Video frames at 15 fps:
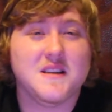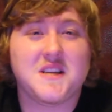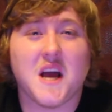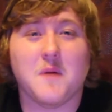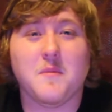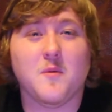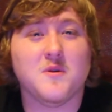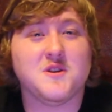
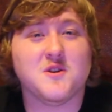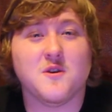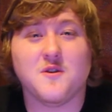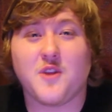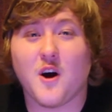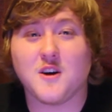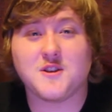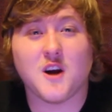Tell me what your
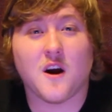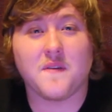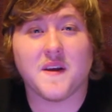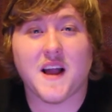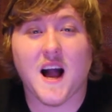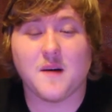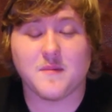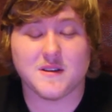thoughts are in
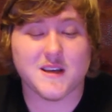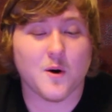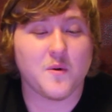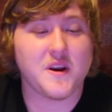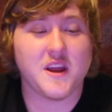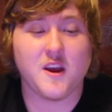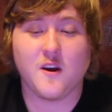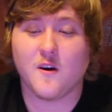the comments. I
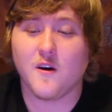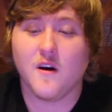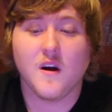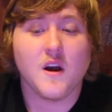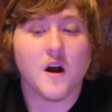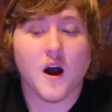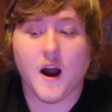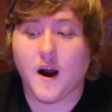want to hear,
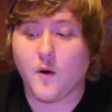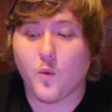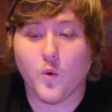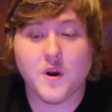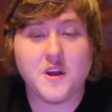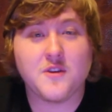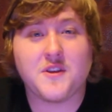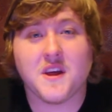
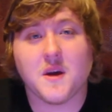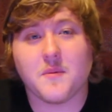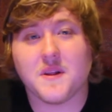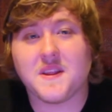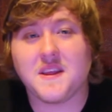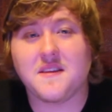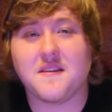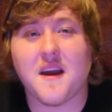what do you think
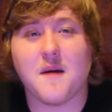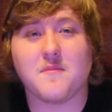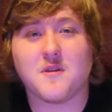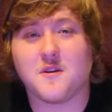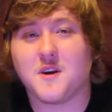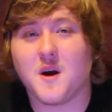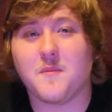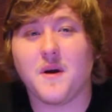about these games
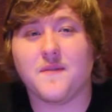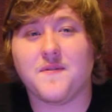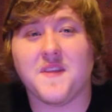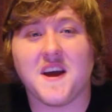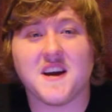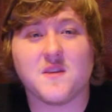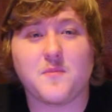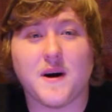that are coming out for
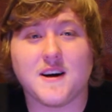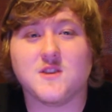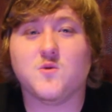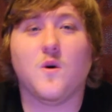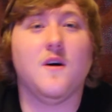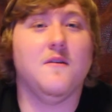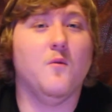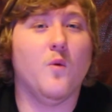the Xbox
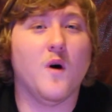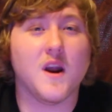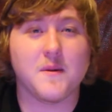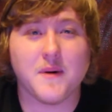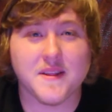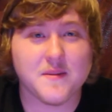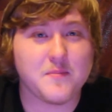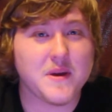One? What
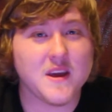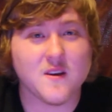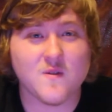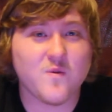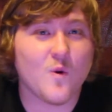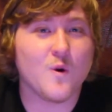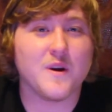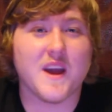about the
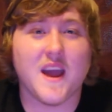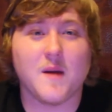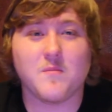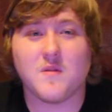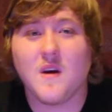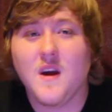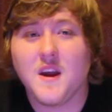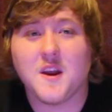PS4
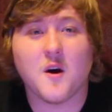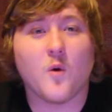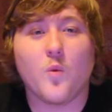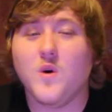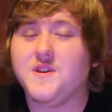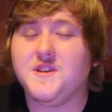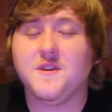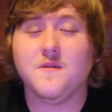games? You know,
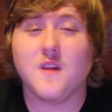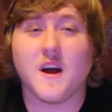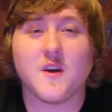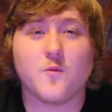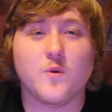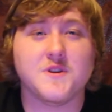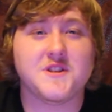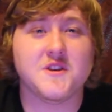what do you
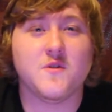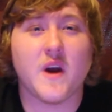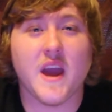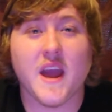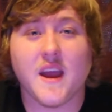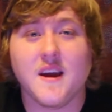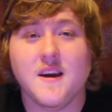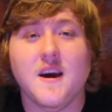like? What do you
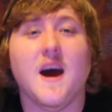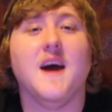hate?